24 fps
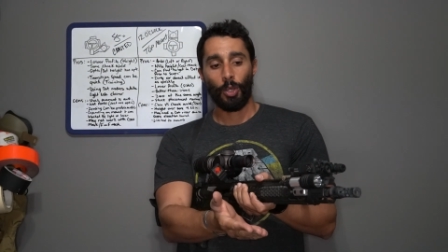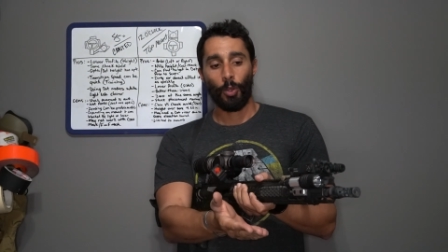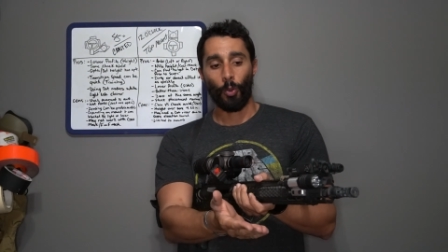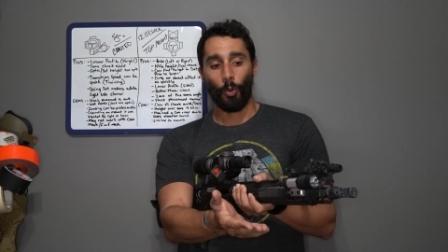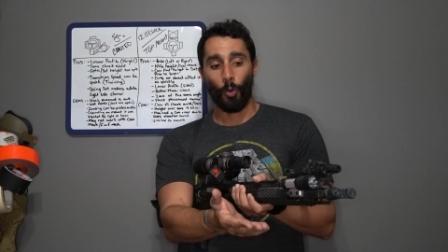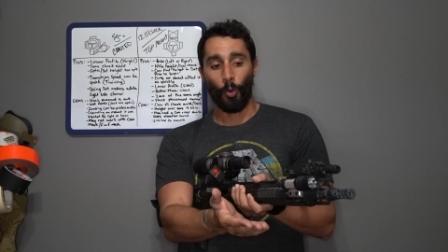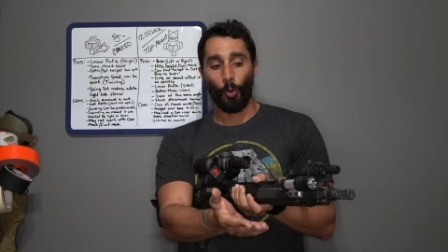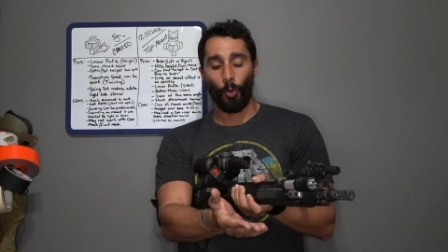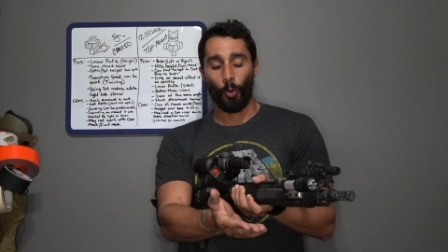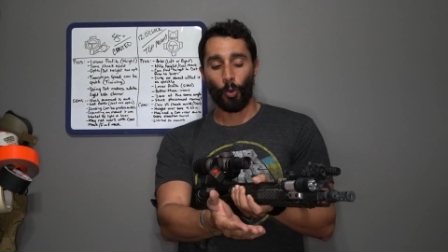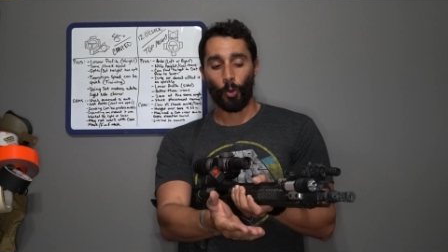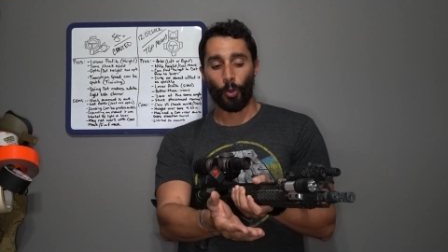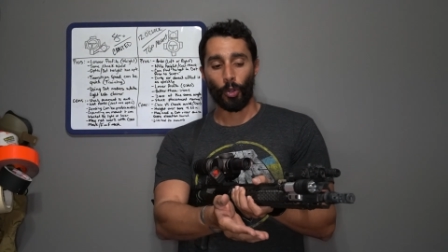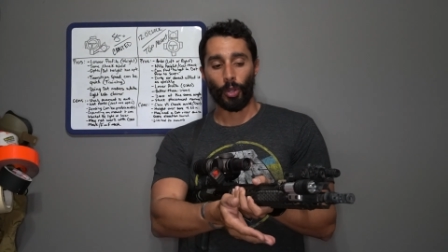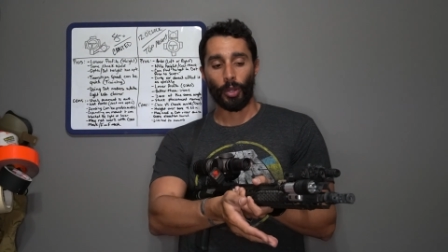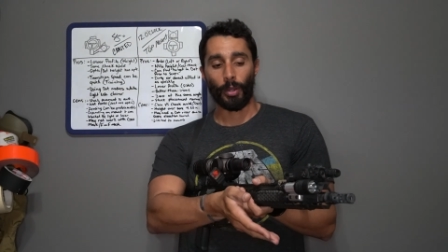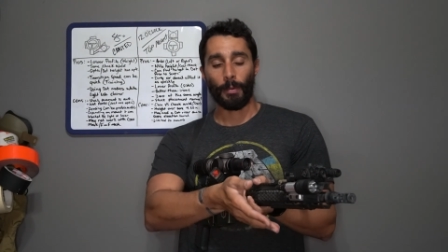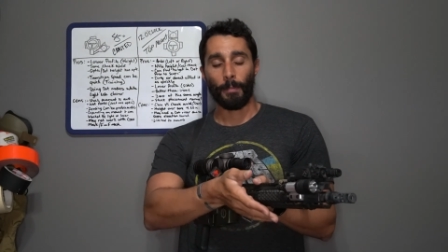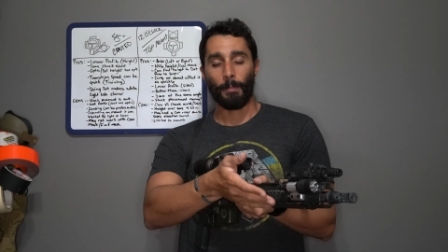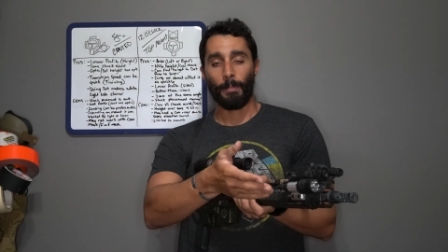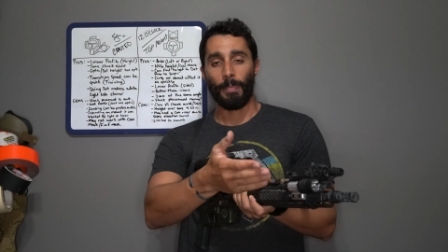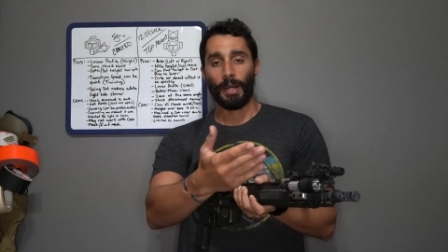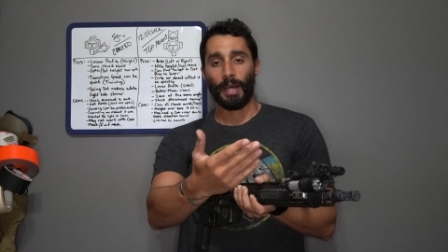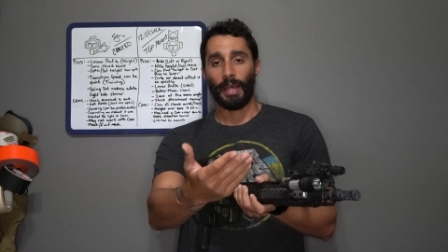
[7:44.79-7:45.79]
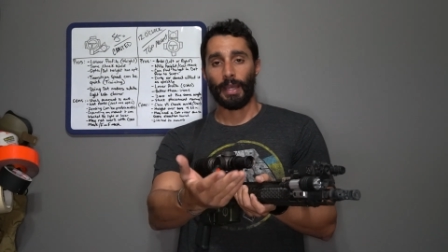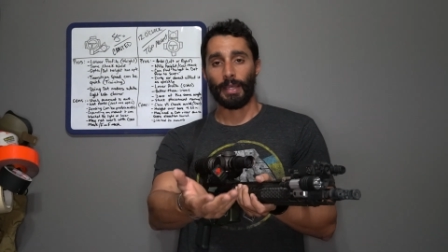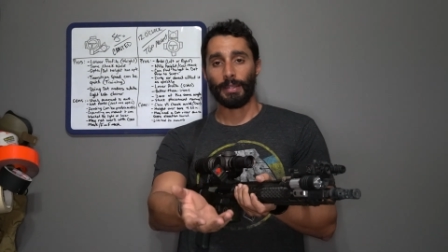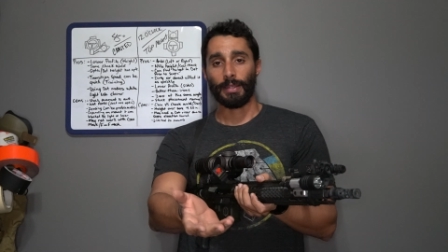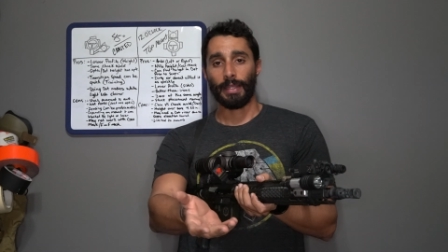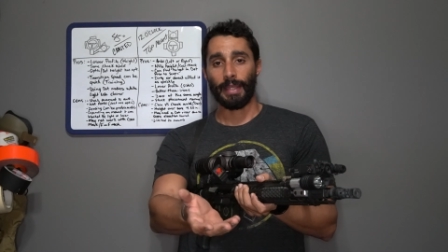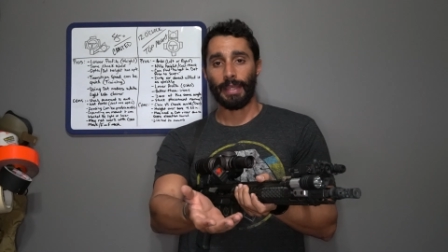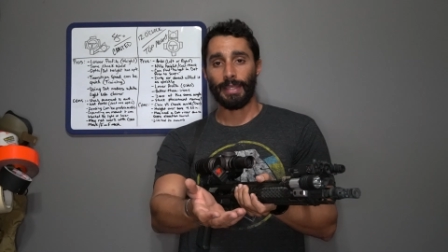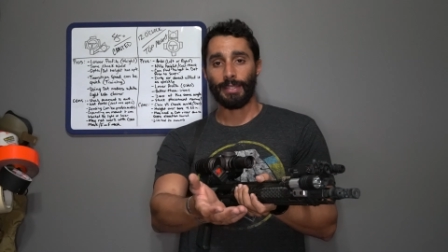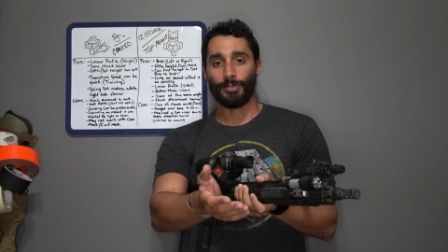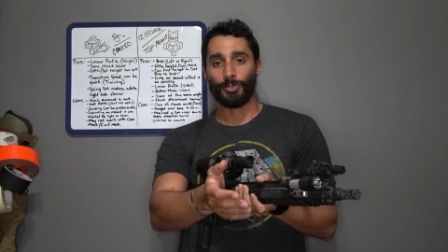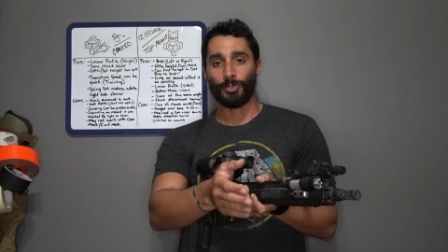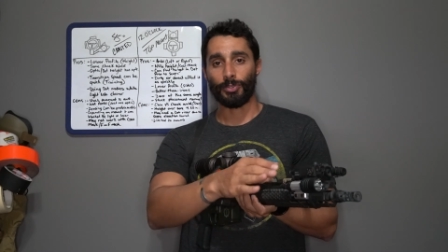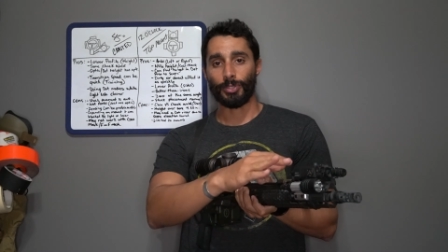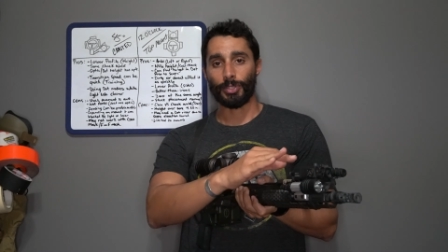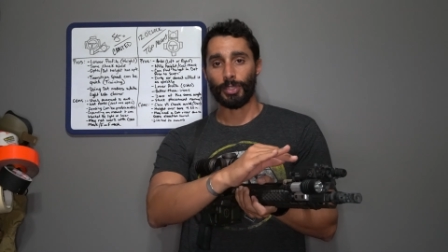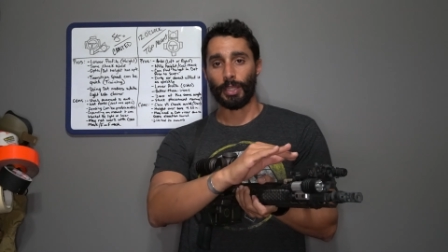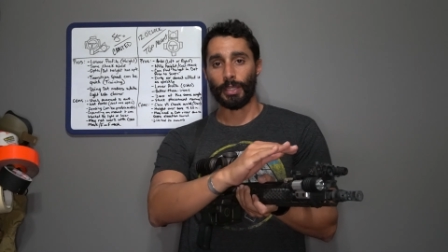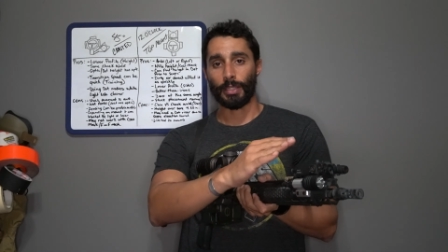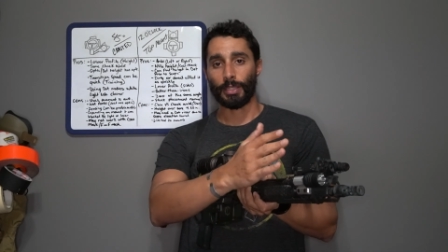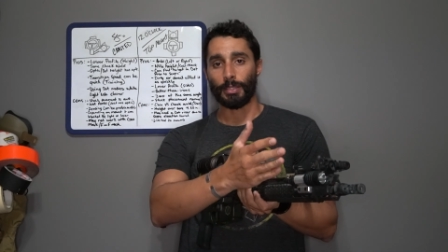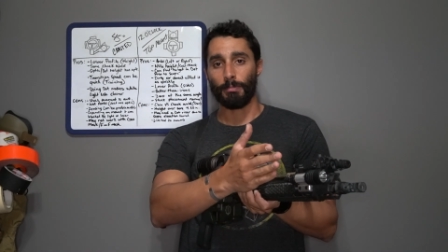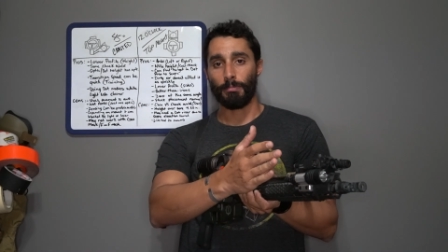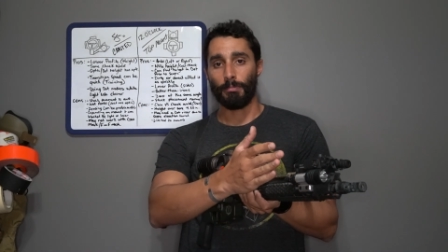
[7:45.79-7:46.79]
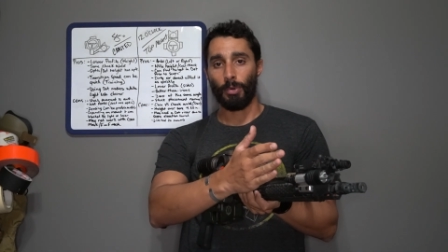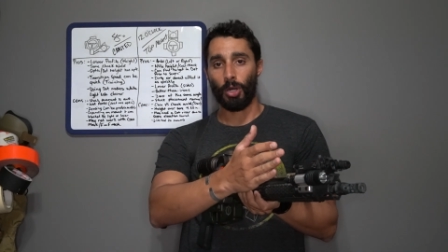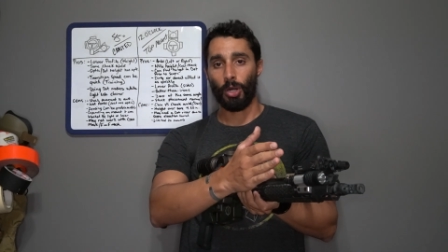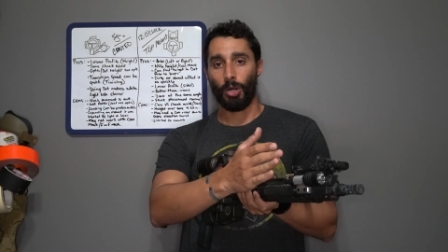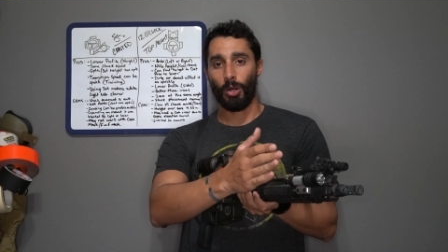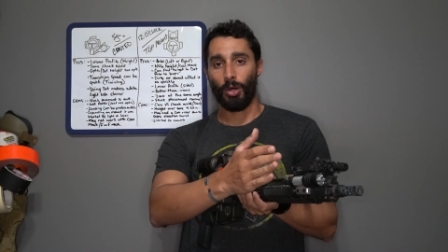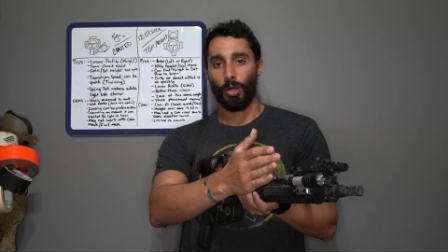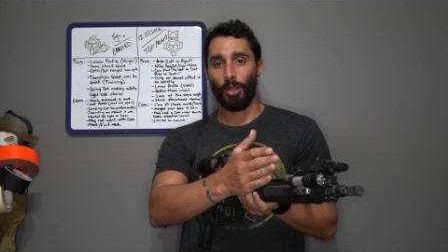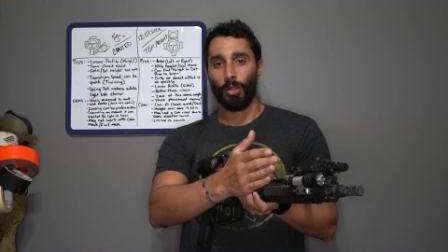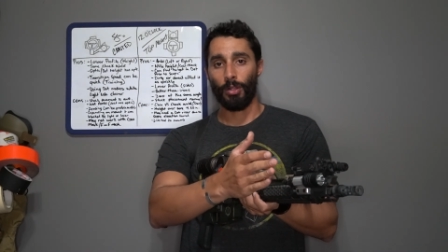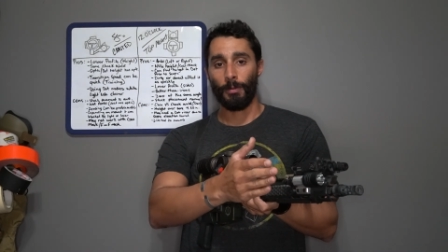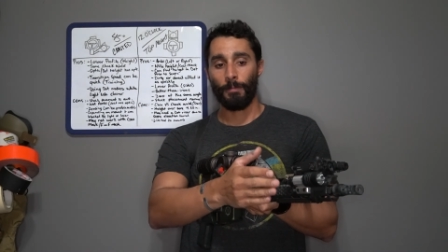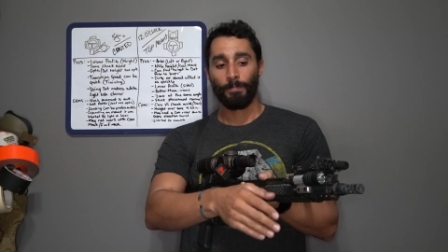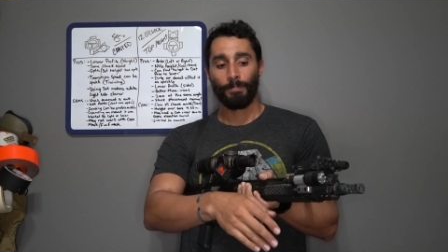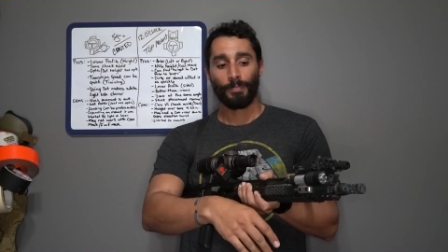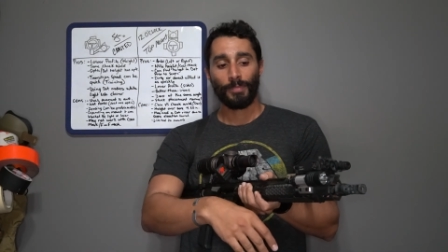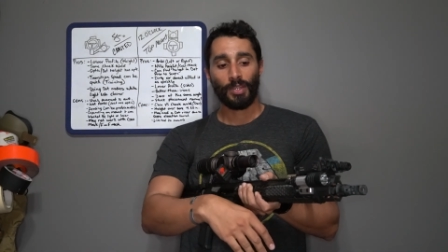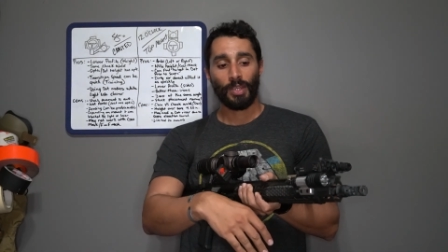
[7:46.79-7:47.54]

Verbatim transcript: or by lasers like the MOL,